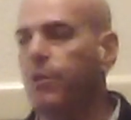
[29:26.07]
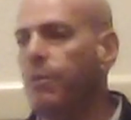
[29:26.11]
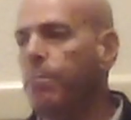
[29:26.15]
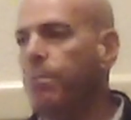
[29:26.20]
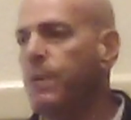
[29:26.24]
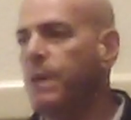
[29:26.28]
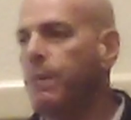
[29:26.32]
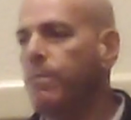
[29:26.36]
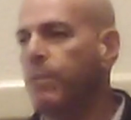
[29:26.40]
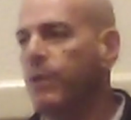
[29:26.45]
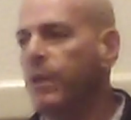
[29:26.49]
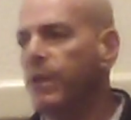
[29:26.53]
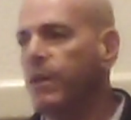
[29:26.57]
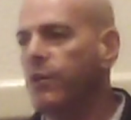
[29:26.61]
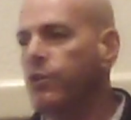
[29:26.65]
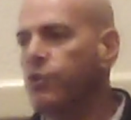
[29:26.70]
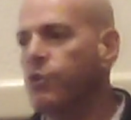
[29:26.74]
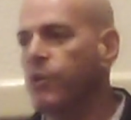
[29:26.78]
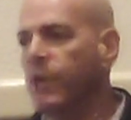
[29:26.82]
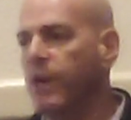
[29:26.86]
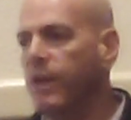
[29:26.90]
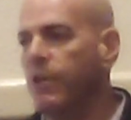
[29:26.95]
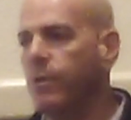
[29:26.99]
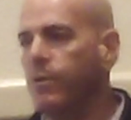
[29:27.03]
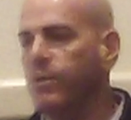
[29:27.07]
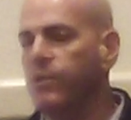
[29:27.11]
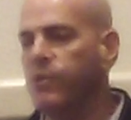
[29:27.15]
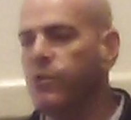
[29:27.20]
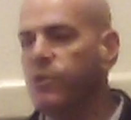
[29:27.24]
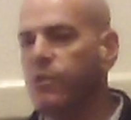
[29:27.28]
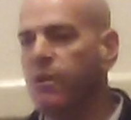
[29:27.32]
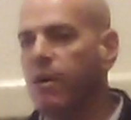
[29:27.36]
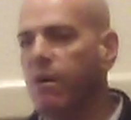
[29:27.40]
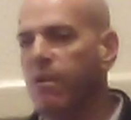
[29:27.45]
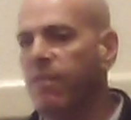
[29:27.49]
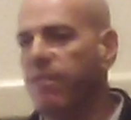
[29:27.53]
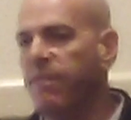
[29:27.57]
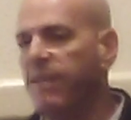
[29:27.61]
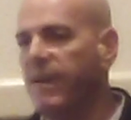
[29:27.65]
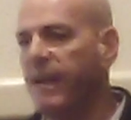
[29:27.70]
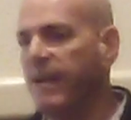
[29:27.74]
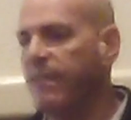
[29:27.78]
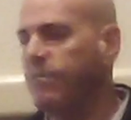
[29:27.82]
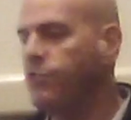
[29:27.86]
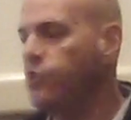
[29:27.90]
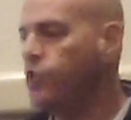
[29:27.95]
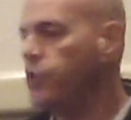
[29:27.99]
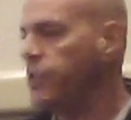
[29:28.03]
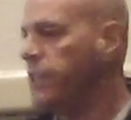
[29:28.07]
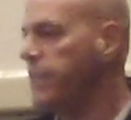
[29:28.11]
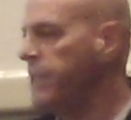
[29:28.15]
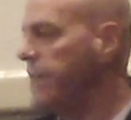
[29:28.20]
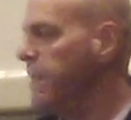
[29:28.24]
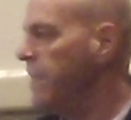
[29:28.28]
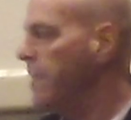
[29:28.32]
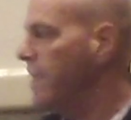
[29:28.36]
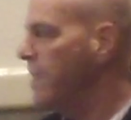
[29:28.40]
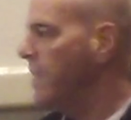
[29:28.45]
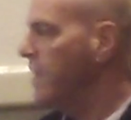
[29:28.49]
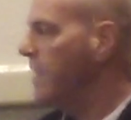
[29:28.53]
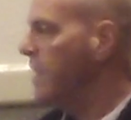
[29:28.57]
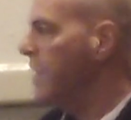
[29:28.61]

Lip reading: the people that are trying to install 5G,